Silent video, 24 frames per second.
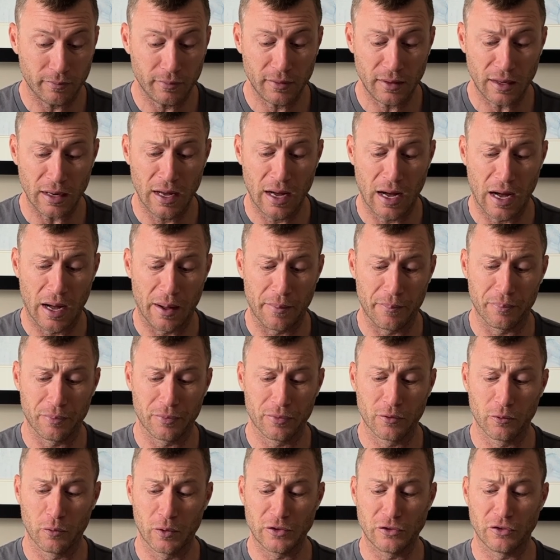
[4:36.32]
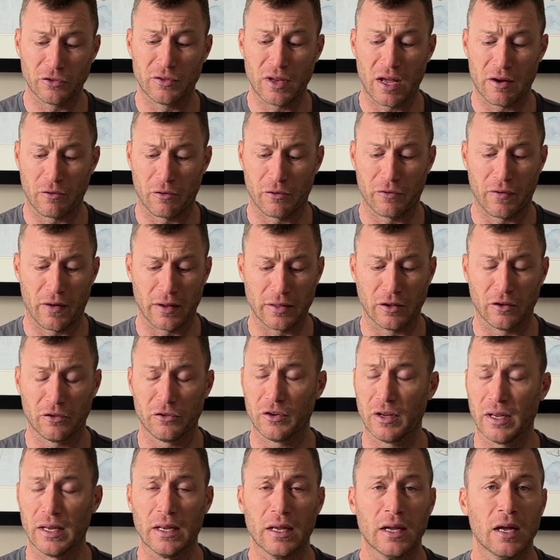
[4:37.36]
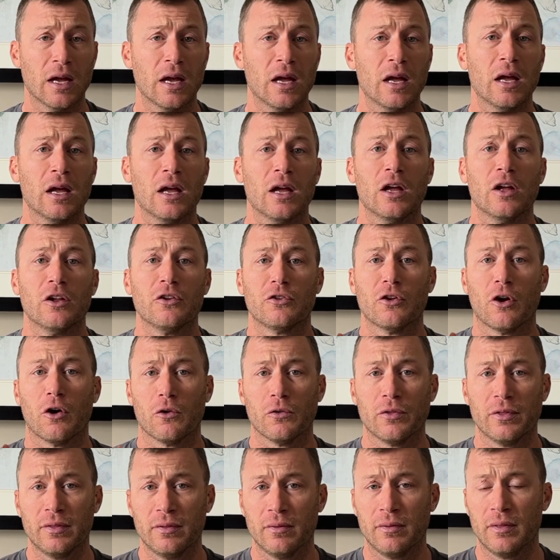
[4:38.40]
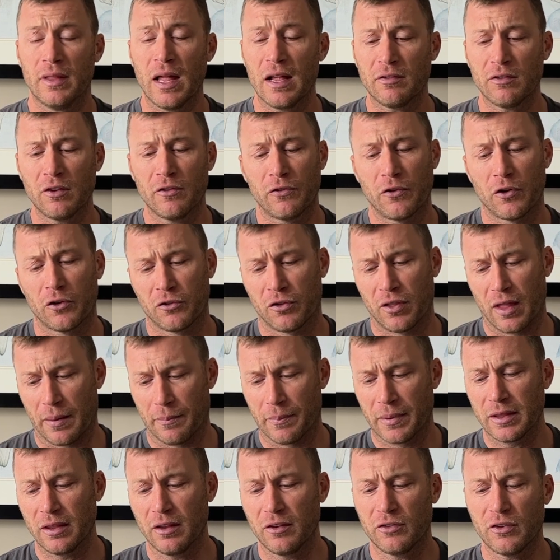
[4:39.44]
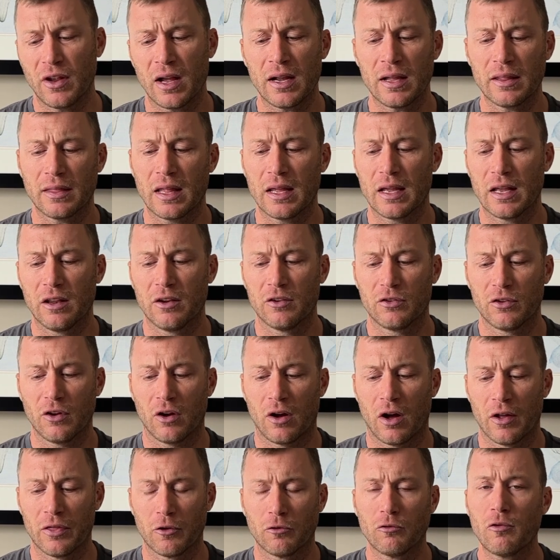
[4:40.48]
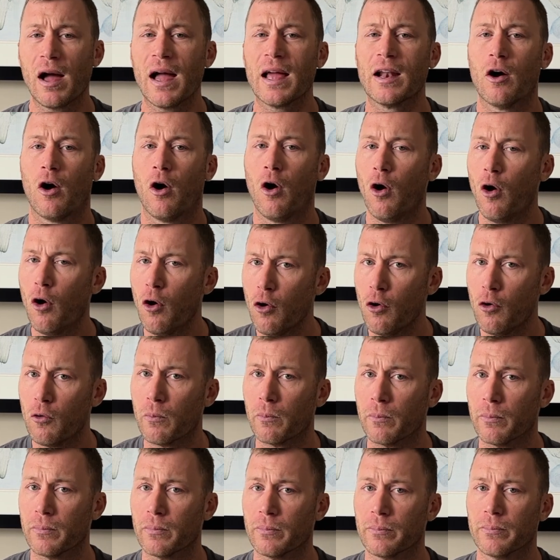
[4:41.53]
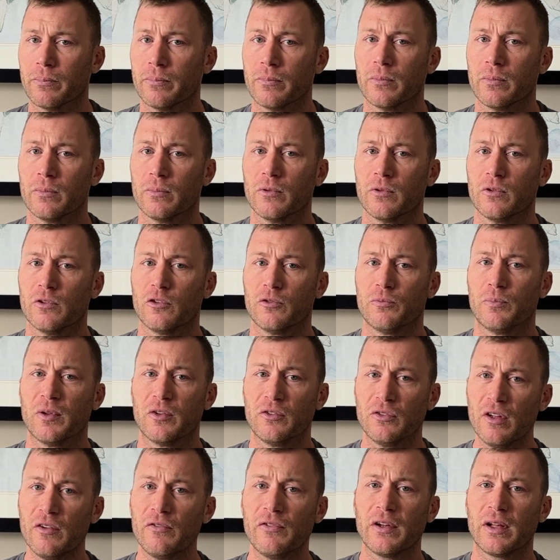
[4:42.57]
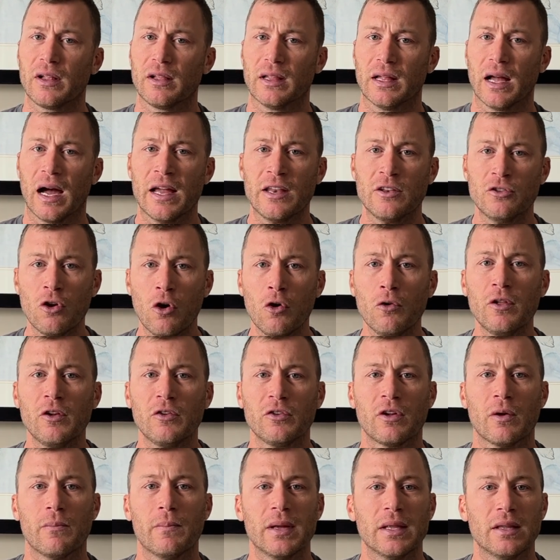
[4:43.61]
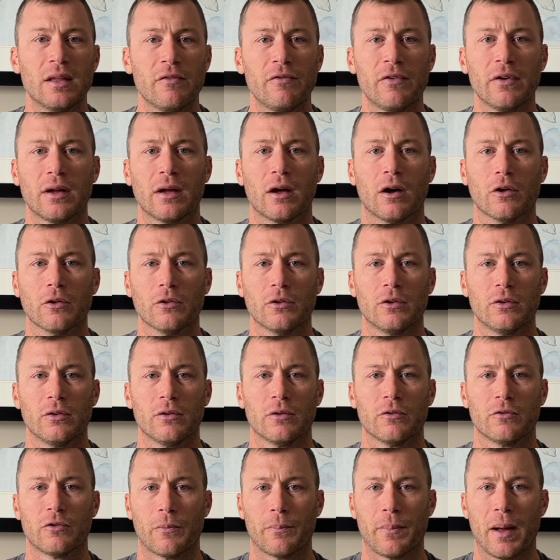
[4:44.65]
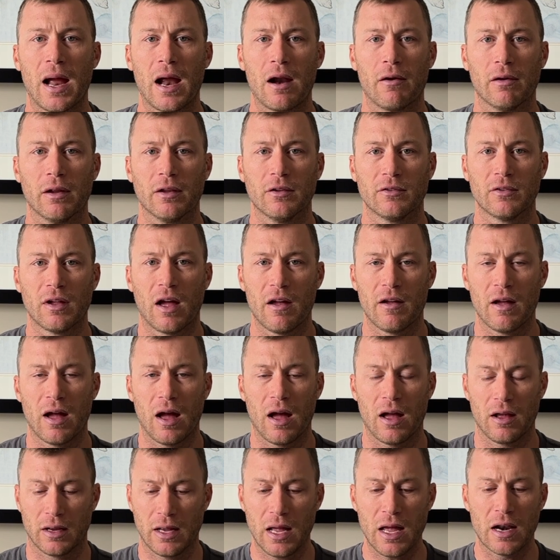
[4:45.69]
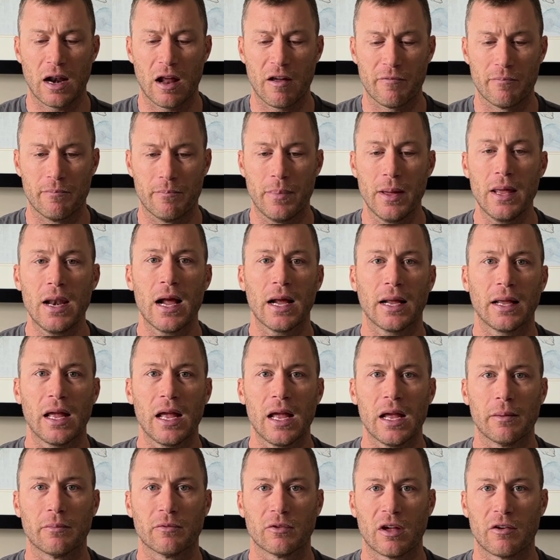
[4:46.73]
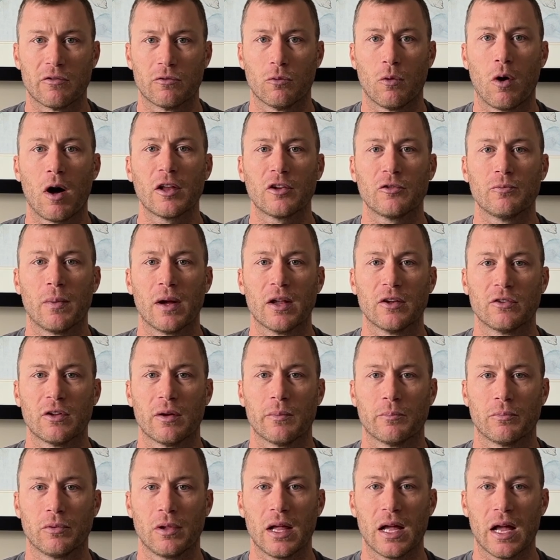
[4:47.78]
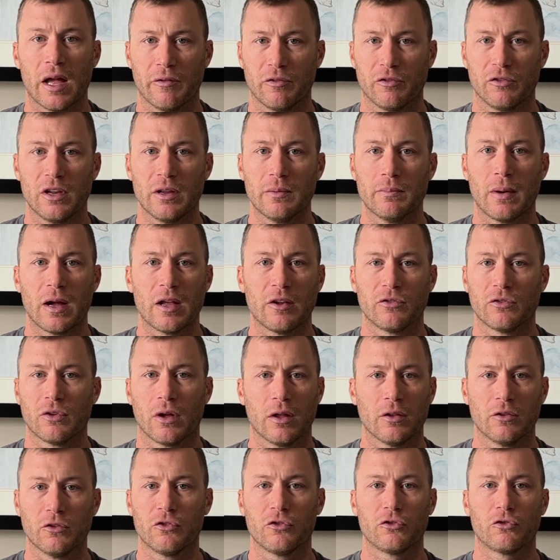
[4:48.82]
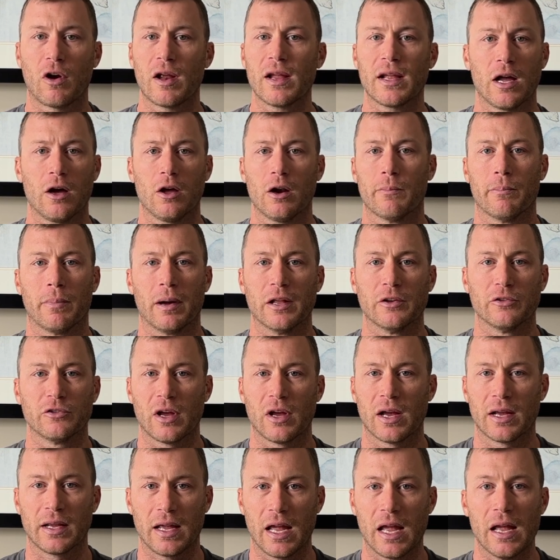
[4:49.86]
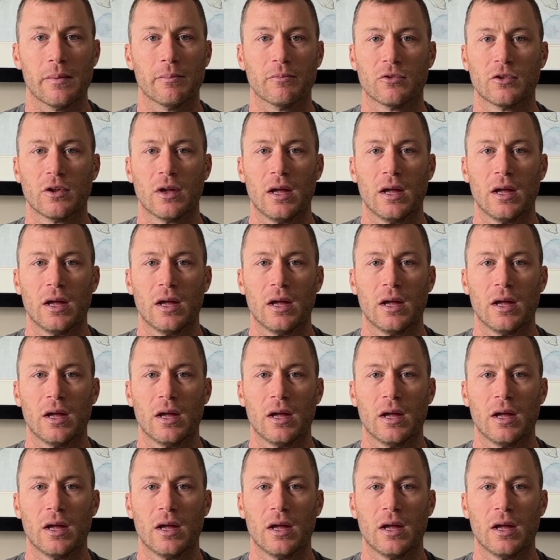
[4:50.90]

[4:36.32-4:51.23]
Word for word: um, which is never fun to see. So that's the first thing. But the second thing is on the ride home specifically. I know this can be difficult for parents. I, again, I've been at games, I've watched my son play, I've seen my son strike out a bunch at games.